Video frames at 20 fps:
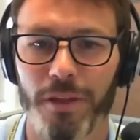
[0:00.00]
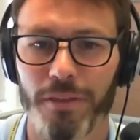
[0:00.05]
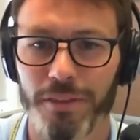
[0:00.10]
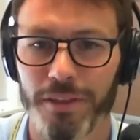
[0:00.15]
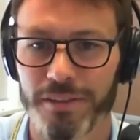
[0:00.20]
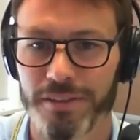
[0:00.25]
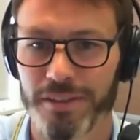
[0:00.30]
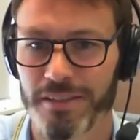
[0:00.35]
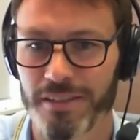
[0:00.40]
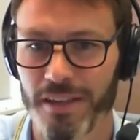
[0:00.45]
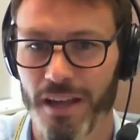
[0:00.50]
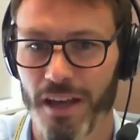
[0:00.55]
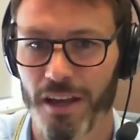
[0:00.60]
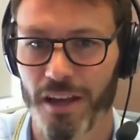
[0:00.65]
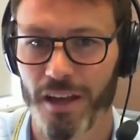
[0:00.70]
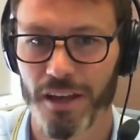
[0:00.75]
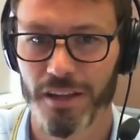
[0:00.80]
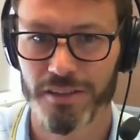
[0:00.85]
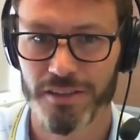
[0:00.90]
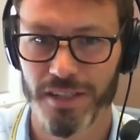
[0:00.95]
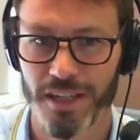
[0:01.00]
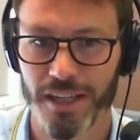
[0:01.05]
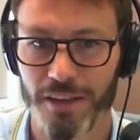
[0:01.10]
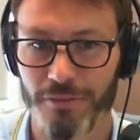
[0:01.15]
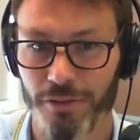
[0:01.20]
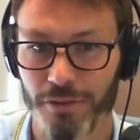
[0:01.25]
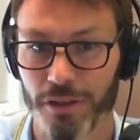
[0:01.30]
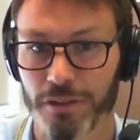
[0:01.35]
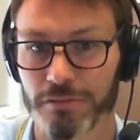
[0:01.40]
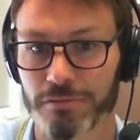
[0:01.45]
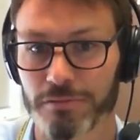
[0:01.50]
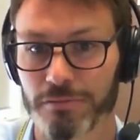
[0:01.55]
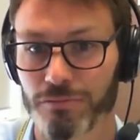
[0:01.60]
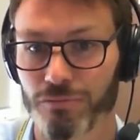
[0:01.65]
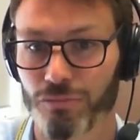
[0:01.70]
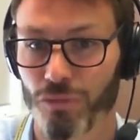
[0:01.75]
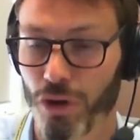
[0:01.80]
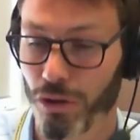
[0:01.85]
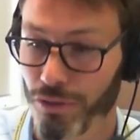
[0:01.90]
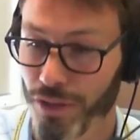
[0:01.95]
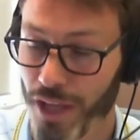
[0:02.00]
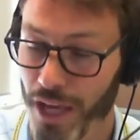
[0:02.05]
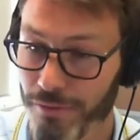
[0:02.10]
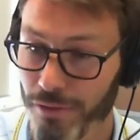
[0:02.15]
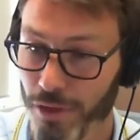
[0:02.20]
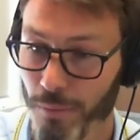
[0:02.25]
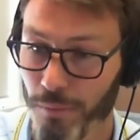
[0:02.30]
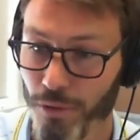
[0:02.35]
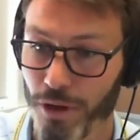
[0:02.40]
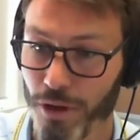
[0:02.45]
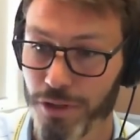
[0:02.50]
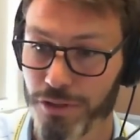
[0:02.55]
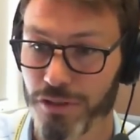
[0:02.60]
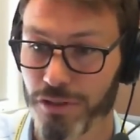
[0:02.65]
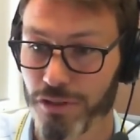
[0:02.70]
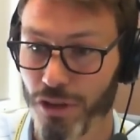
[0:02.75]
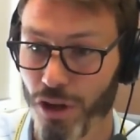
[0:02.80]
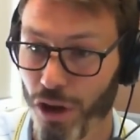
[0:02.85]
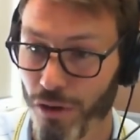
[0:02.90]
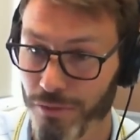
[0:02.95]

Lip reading: This is a significant Royal Navy operation.